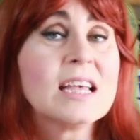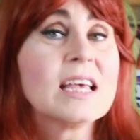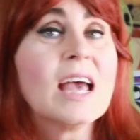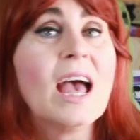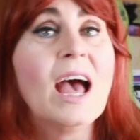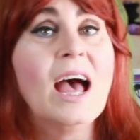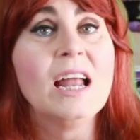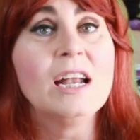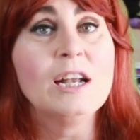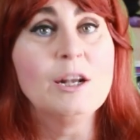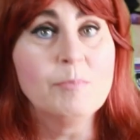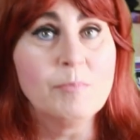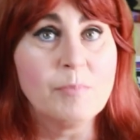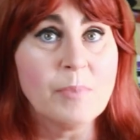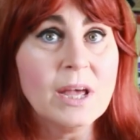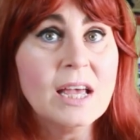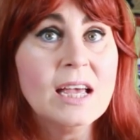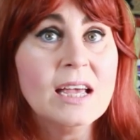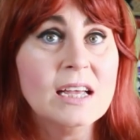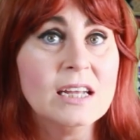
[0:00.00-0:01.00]
can
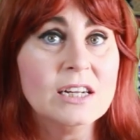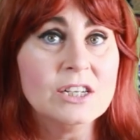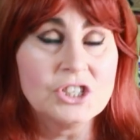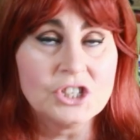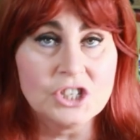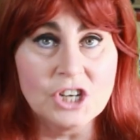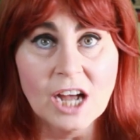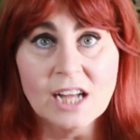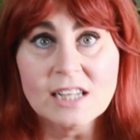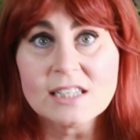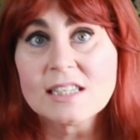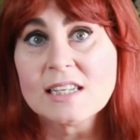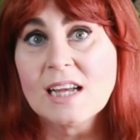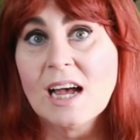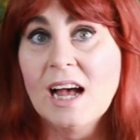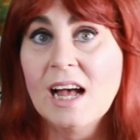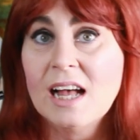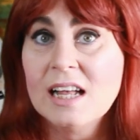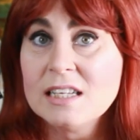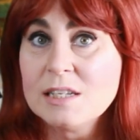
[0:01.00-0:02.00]
be just
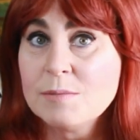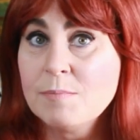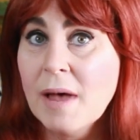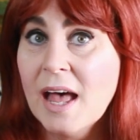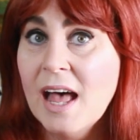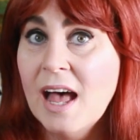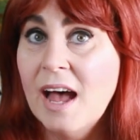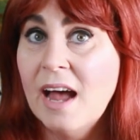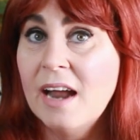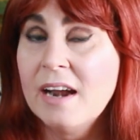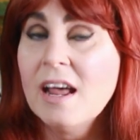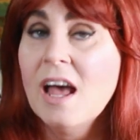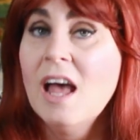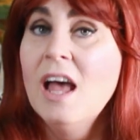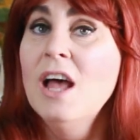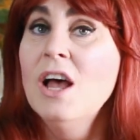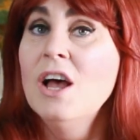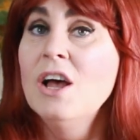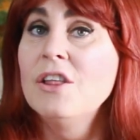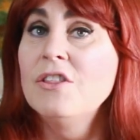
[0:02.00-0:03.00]
as bad.
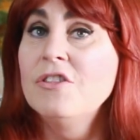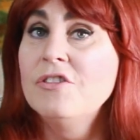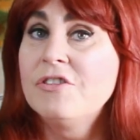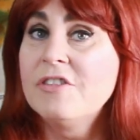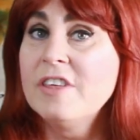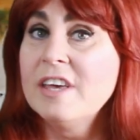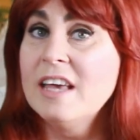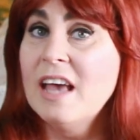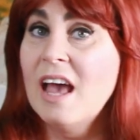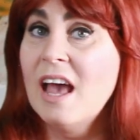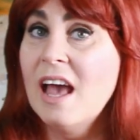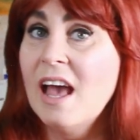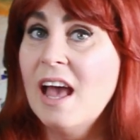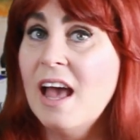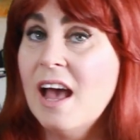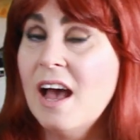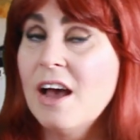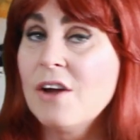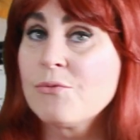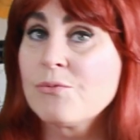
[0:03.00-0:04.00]
The
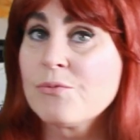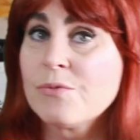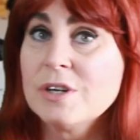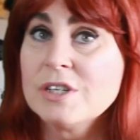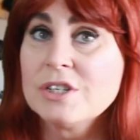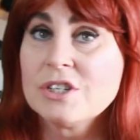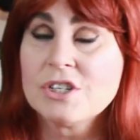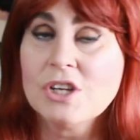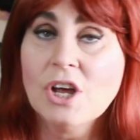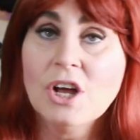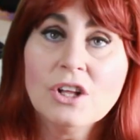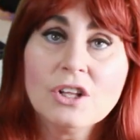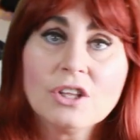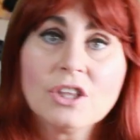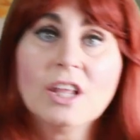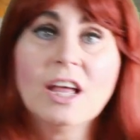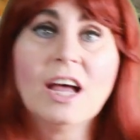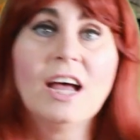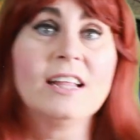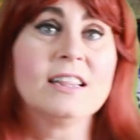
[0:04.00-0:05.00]

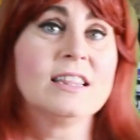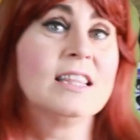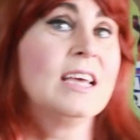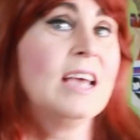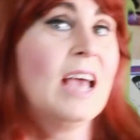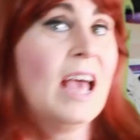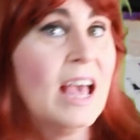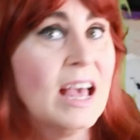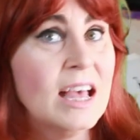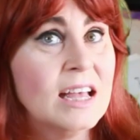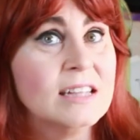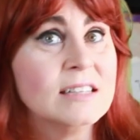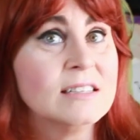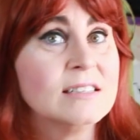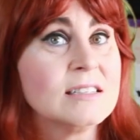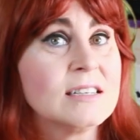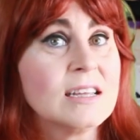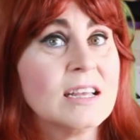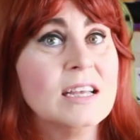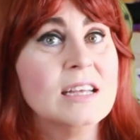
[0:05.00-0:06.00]
result at the
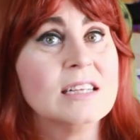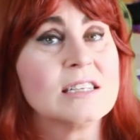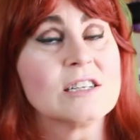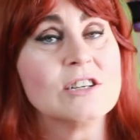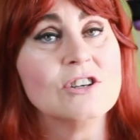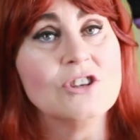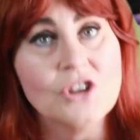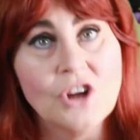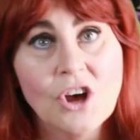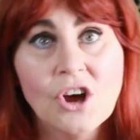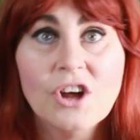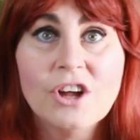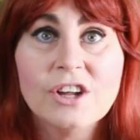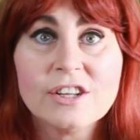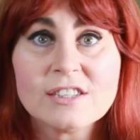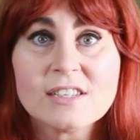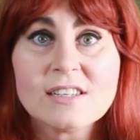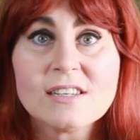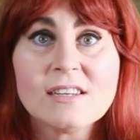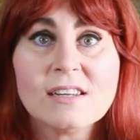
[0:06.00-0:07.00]
end is
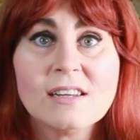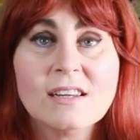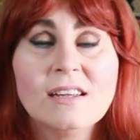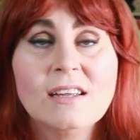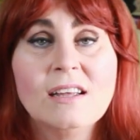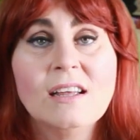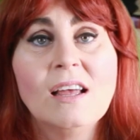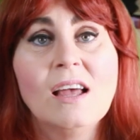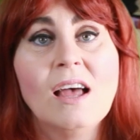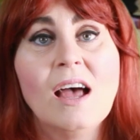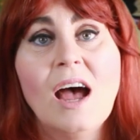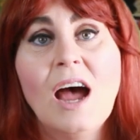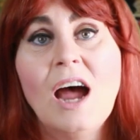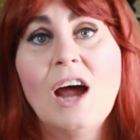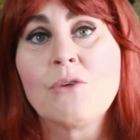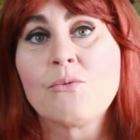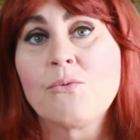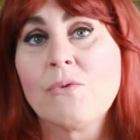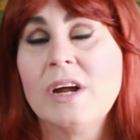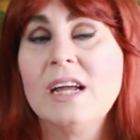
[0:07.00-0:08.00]
not
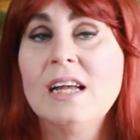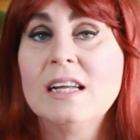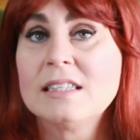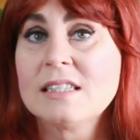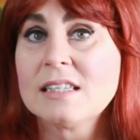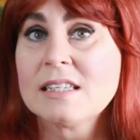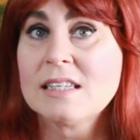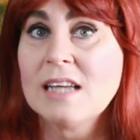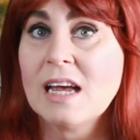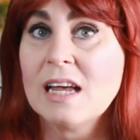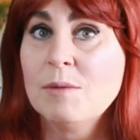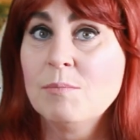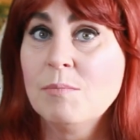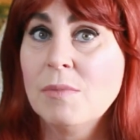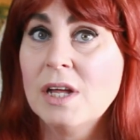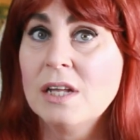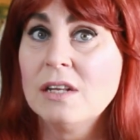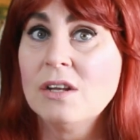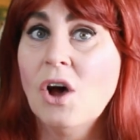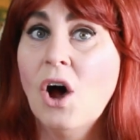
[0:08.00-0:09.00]
a
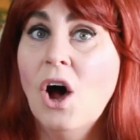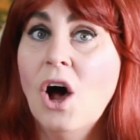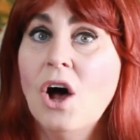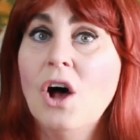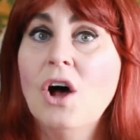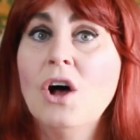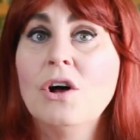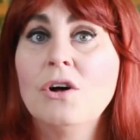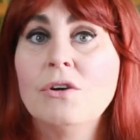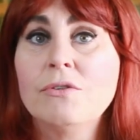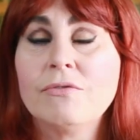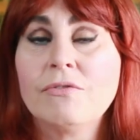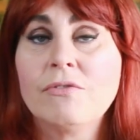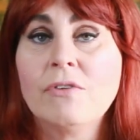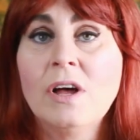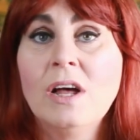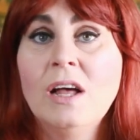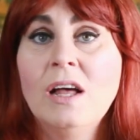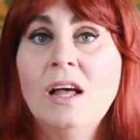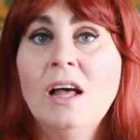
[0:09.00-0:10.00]
reinstatement
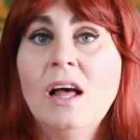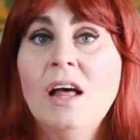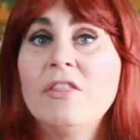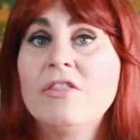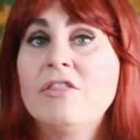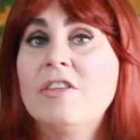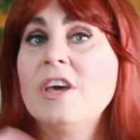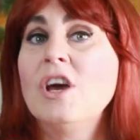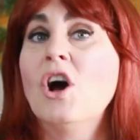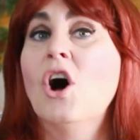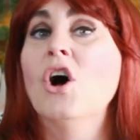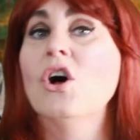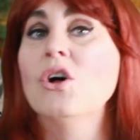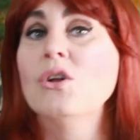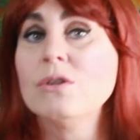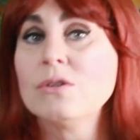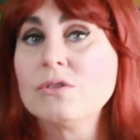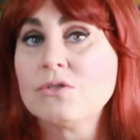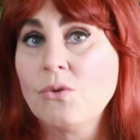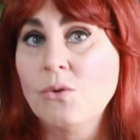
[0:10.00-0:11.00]
of the
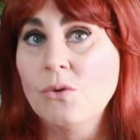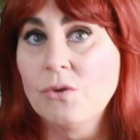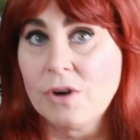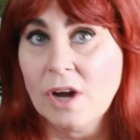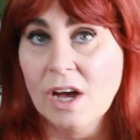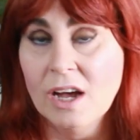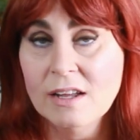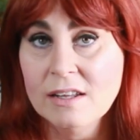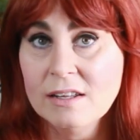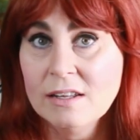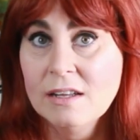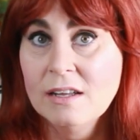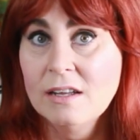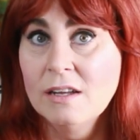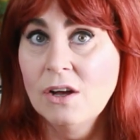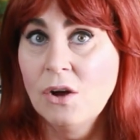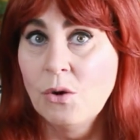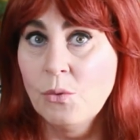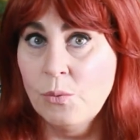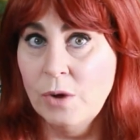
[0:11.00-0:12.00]
old order,
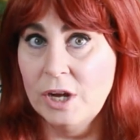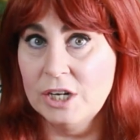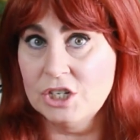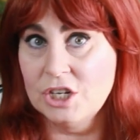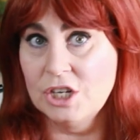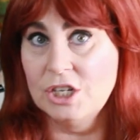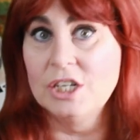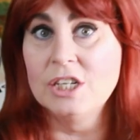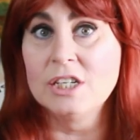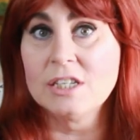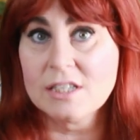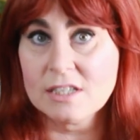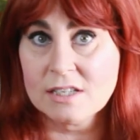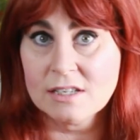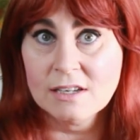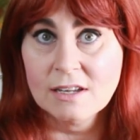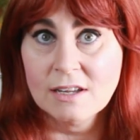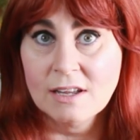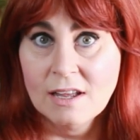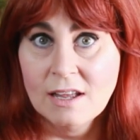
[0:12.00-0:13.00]
which
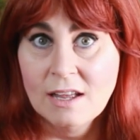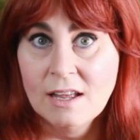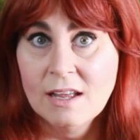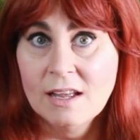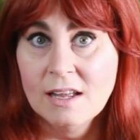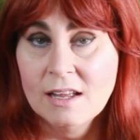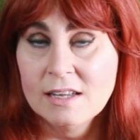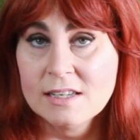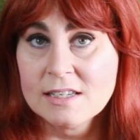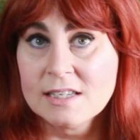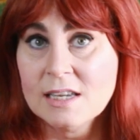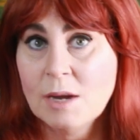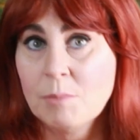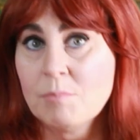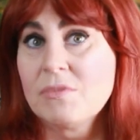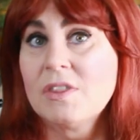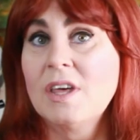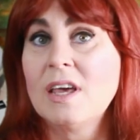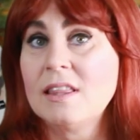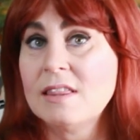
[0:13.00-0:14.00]
is
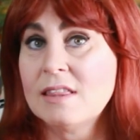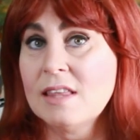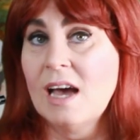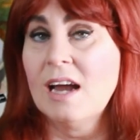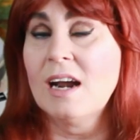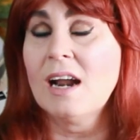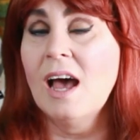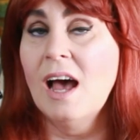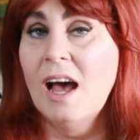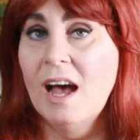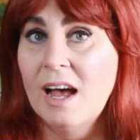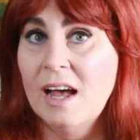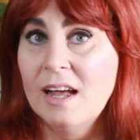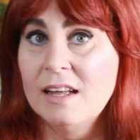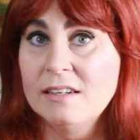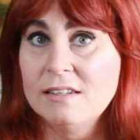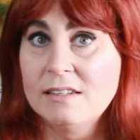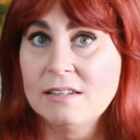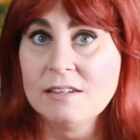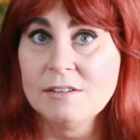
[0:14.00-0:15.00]
something that
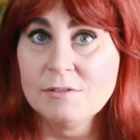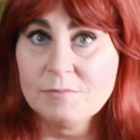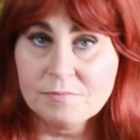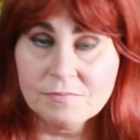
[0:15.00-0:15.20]
had